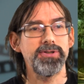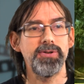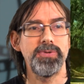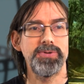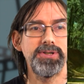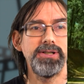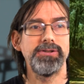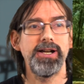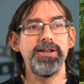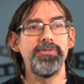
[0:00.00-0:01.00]
So it was still
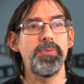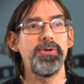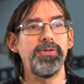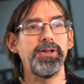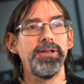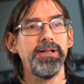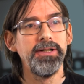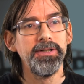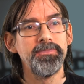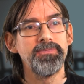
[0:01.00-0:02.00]
kind of a bit of a
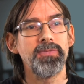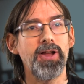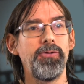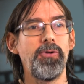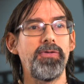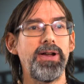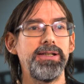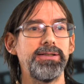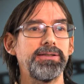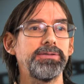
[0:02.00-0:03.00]
rough
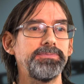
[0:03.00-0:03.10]
edit